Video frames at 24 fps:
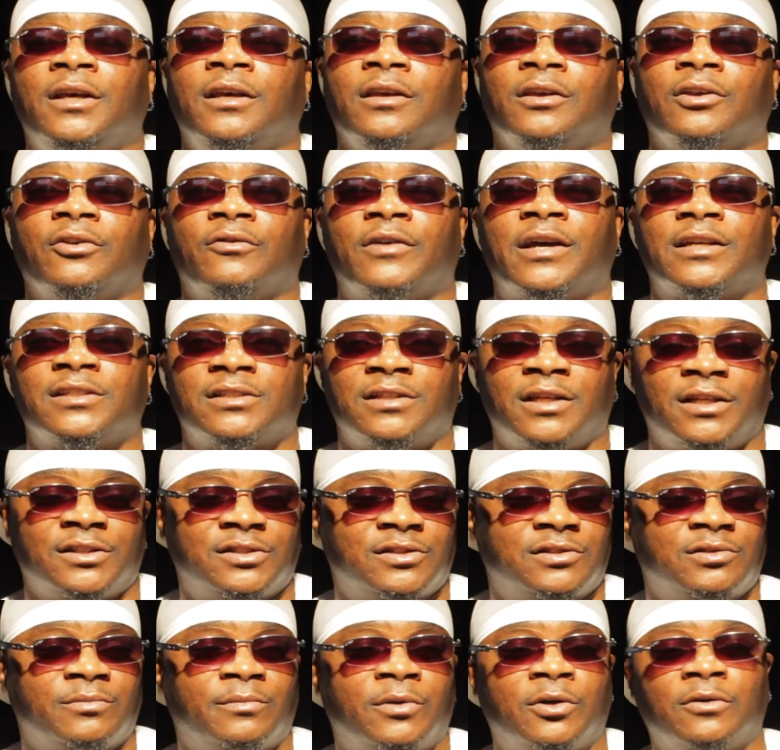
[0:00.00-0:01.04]

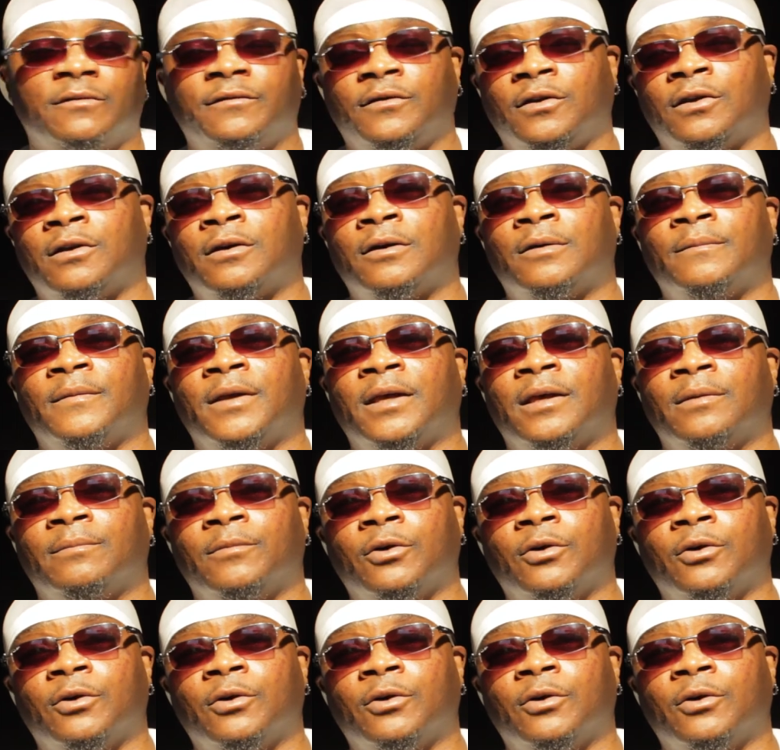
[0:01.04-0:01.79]
Congratulations to both of y'all, man.